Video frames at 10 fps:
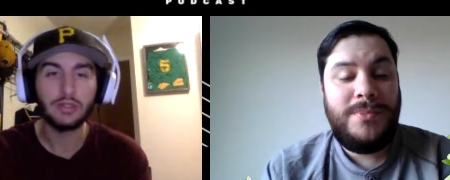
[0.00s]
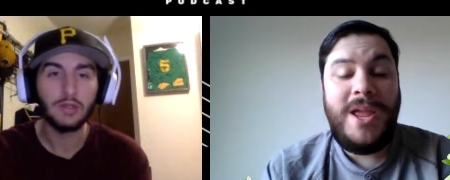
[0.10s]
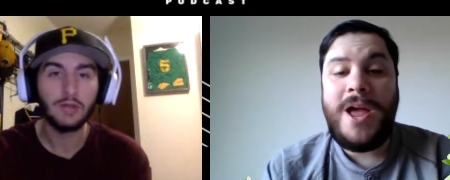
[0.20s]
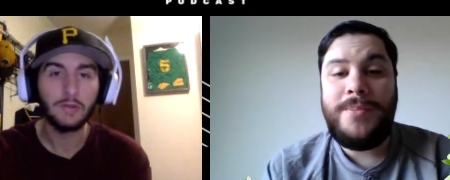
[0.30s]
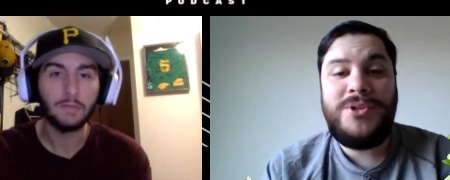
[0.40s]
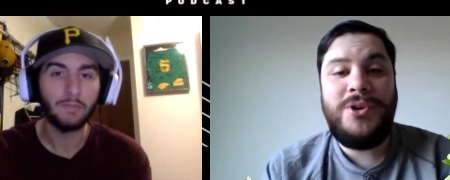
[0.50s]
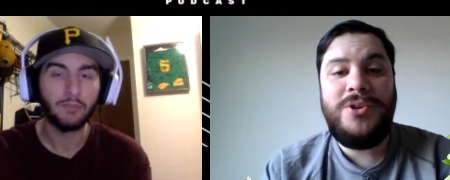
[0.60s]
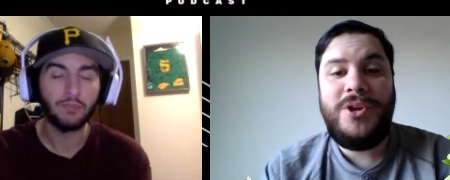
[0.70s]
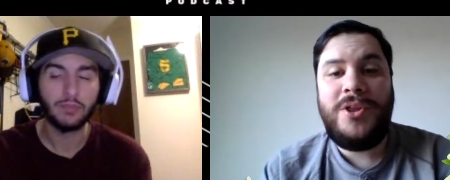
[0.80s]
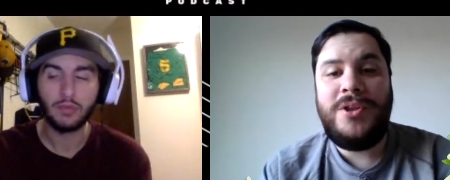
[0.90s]
Speaker 1: Yeah, but
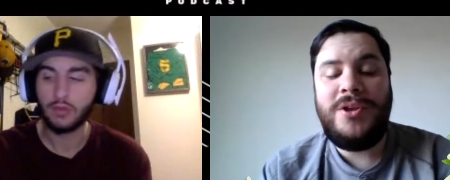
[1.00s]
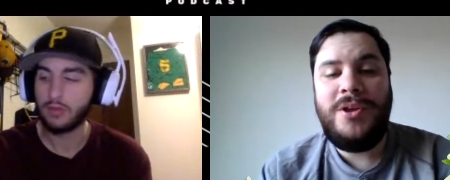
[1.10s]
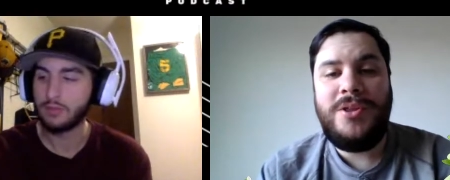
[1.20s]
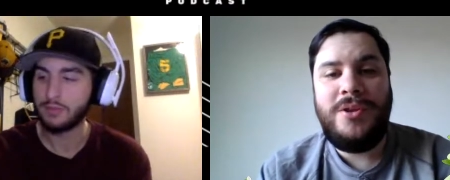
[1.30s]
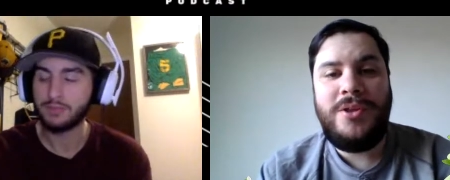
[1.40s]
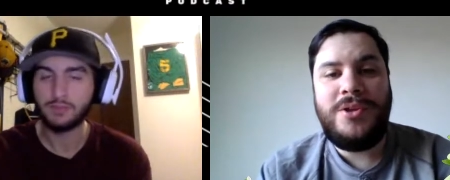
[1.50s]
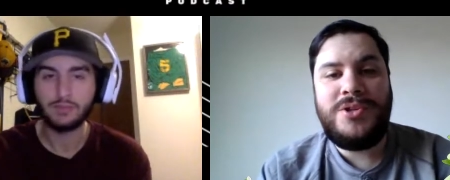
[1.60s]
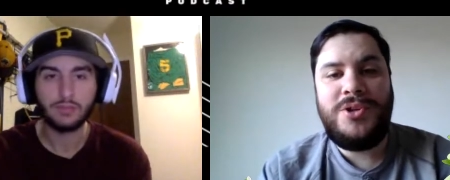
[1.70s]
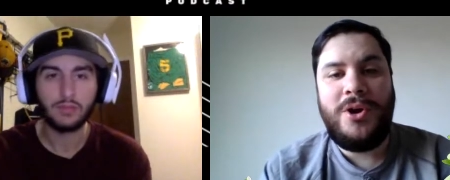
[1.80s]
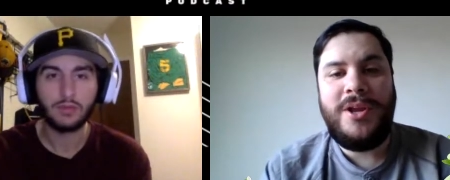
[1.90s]
certainly on the in, in the
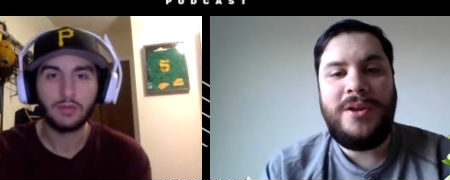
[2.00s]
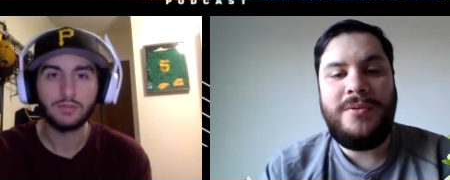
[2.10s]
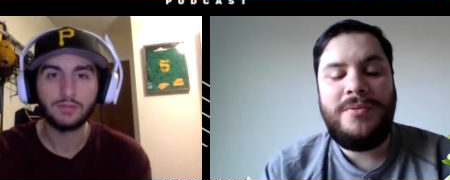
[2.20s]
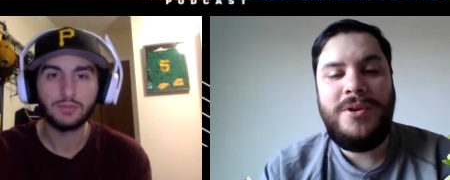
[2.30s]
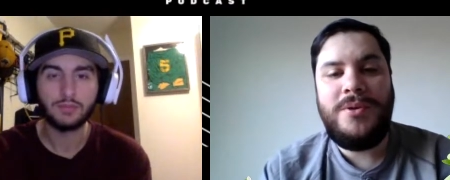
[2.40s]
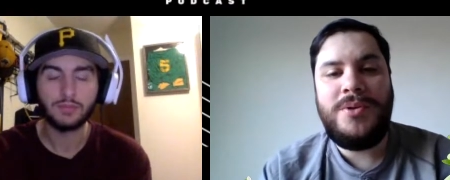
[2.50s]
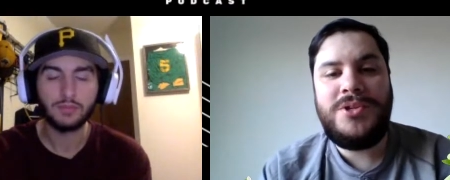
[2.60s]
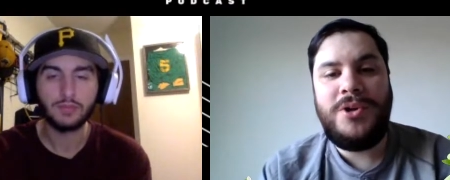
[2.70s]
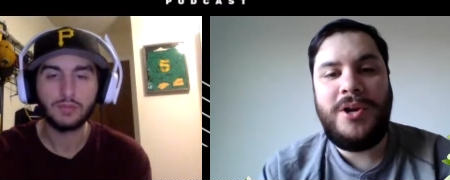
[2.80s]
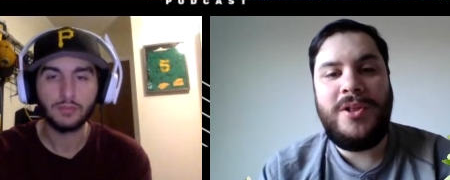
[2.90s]
starting you know in
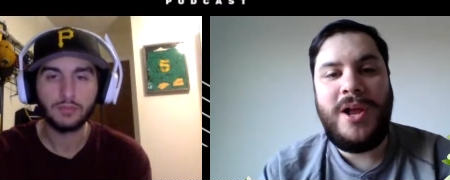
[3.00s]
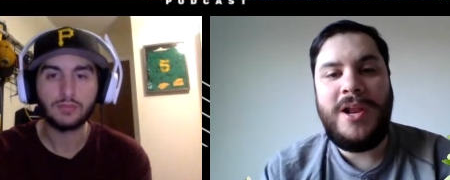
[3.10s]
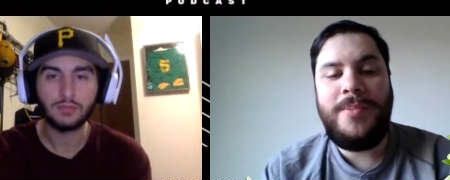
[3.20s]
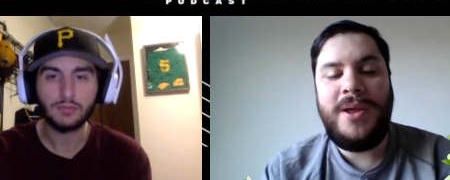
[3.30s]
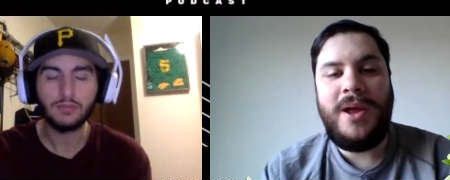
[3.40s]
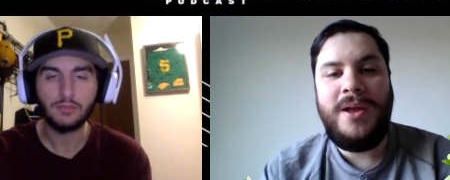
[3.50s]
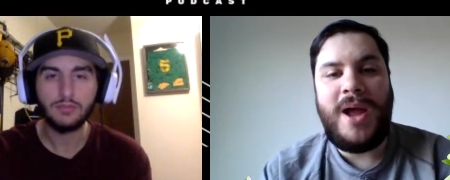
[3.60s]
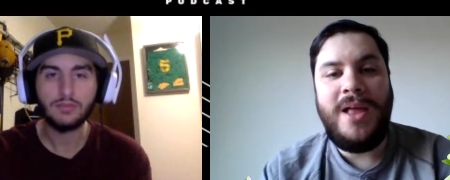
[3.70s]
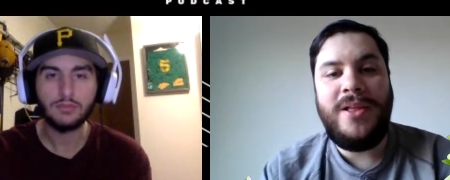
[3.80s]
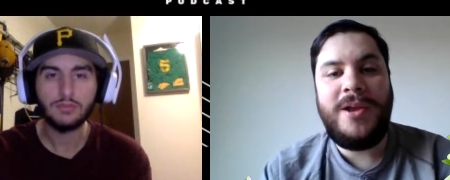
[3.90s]
the starting lineup, I, I,
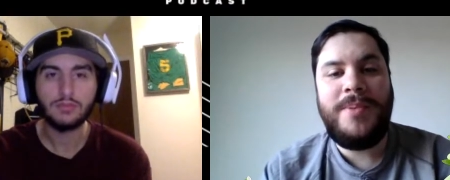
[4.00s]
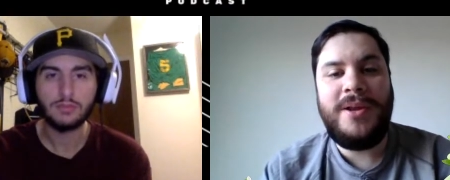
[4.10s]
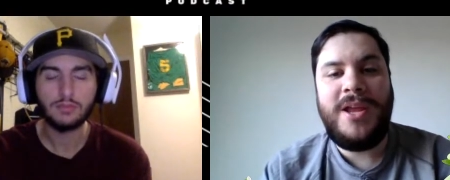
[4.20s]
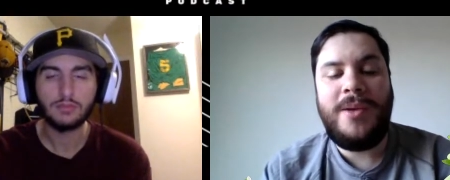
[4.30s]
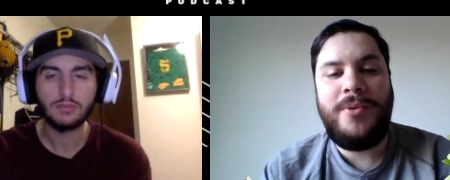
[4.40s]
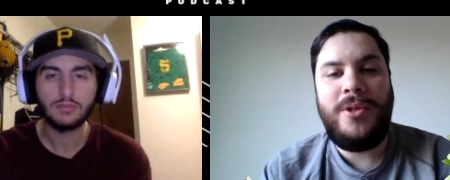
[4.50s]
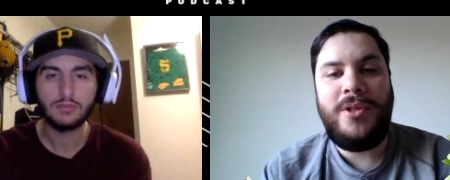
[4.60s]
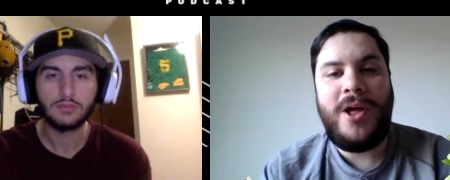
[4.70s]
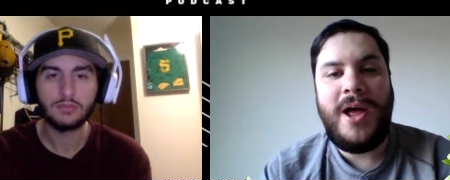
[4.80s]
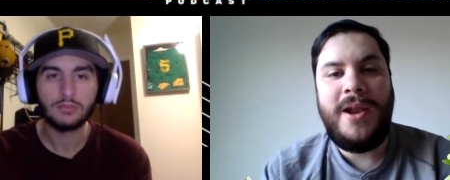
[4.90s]
I like Ben Gamel
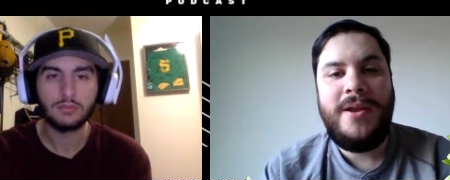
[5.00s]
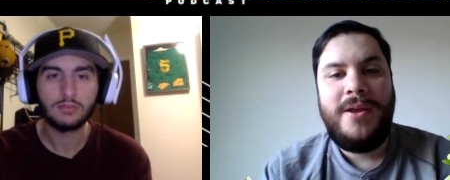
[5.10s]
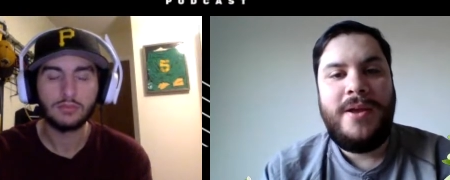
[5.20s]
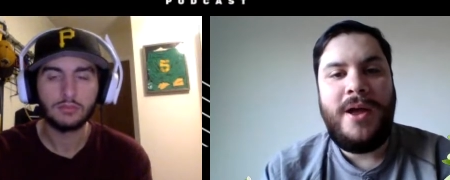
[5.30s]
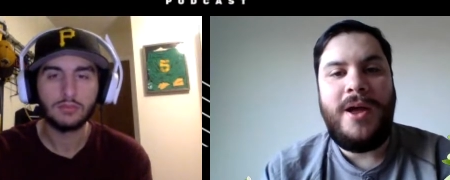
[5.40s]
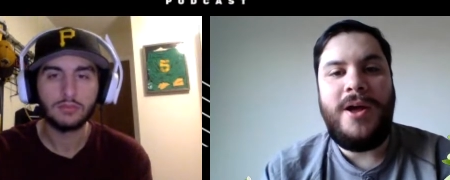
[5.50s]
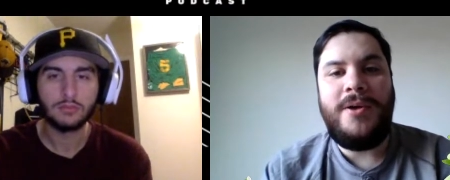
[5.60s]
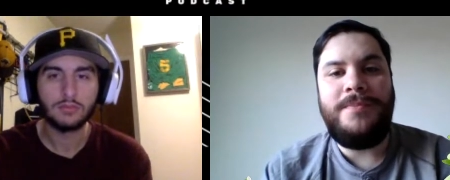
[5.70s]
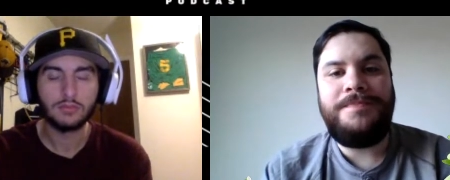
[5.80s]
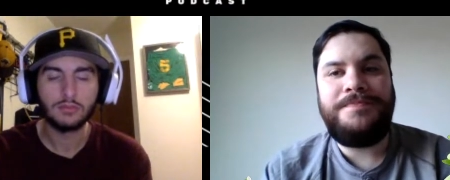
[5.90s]
a lot.
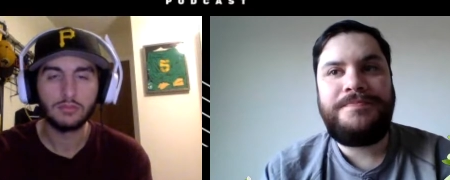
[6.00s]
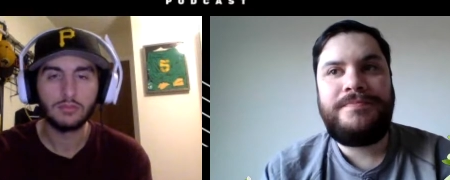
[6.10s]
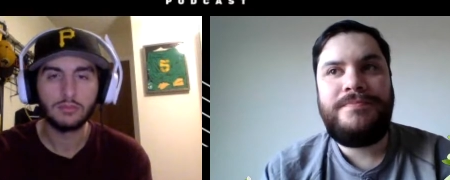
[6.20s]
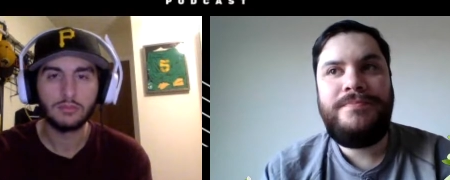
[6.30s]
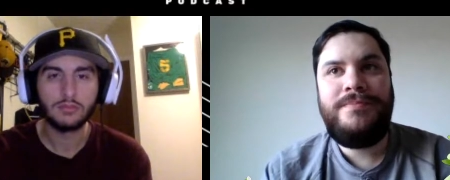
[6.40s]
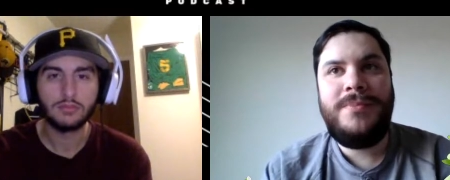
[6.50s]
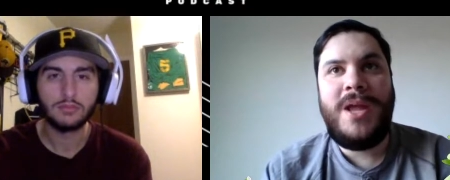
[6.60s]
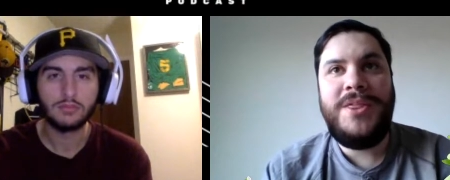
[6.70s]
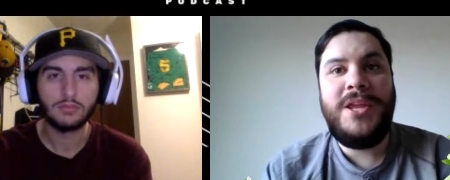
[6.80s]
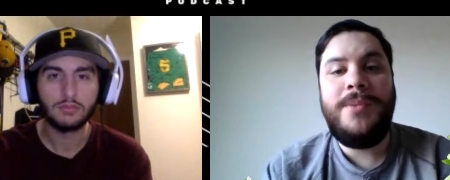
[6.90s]
Um,
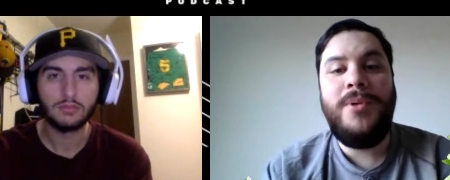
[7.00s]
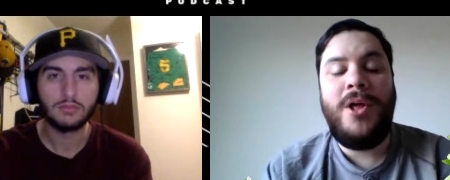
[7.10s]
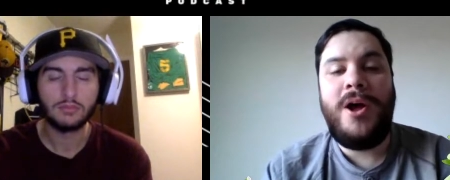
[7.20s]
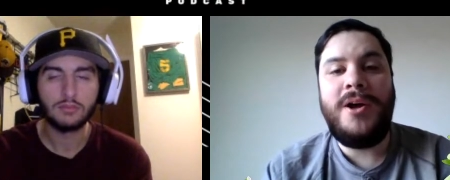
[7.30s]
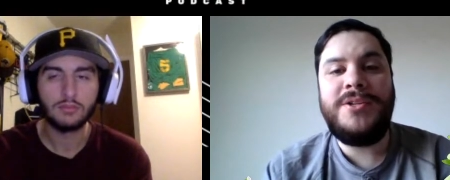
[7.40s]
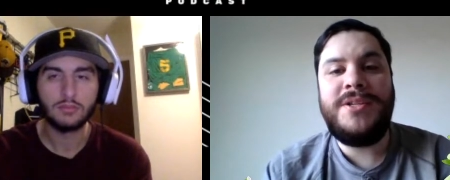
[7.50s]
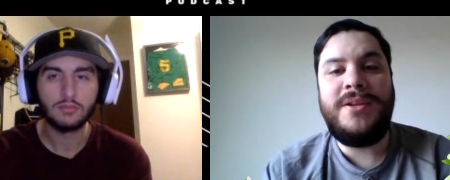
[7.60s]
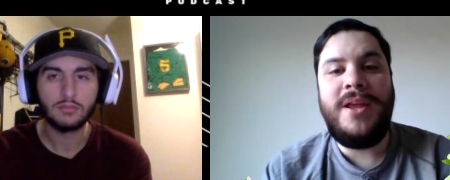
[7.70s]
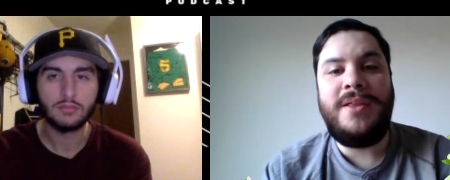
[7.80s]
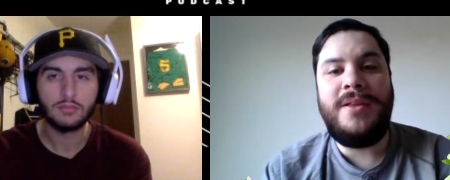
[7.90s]
I think he belongs,
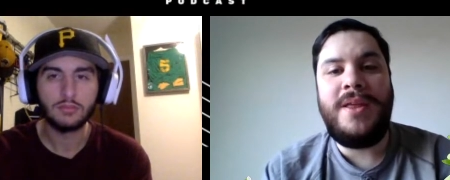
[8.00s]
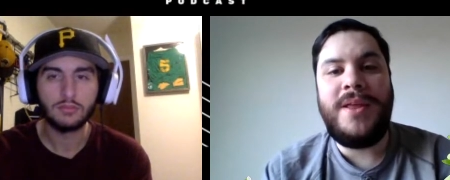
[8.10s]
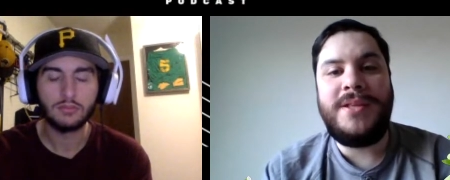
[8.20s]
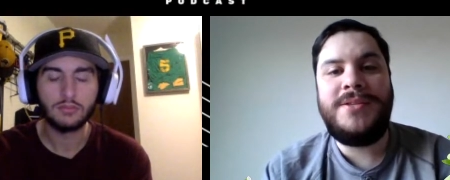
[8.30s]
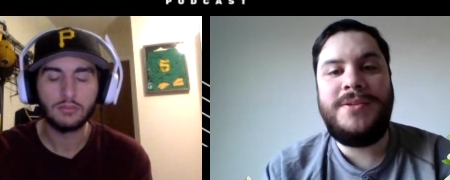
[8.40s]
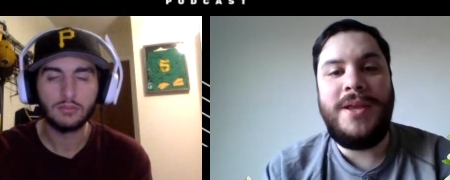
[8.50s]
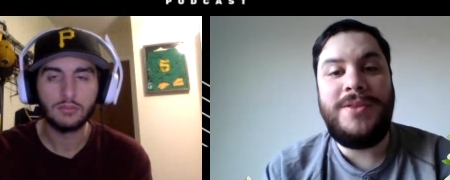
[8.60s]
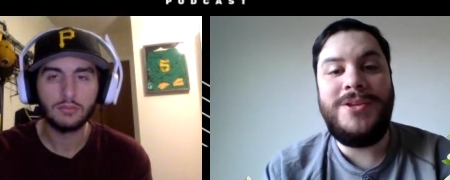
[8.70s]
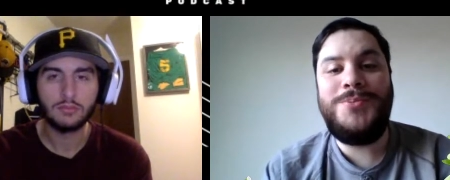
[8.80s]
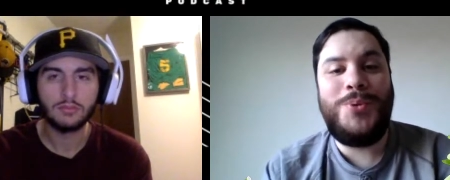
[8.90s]
and, and and that's
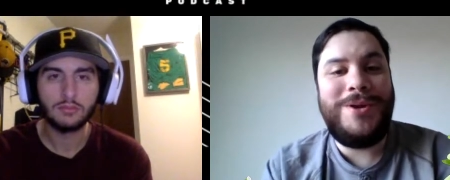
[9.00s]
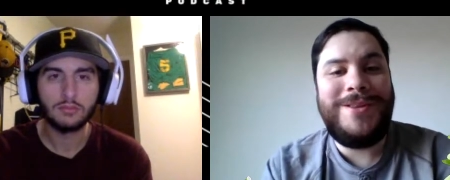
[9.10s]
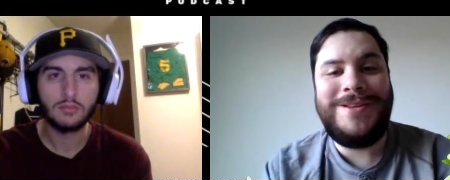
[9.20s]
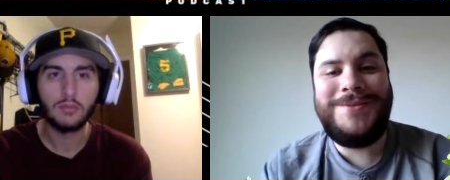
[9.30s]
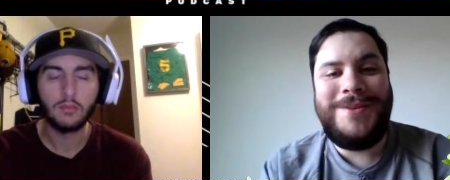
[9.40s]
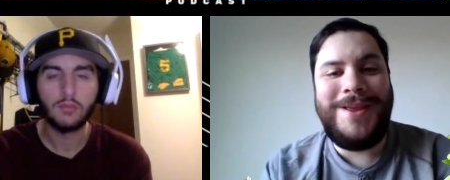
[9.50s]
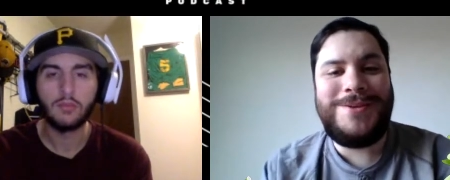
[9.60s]
at this point that's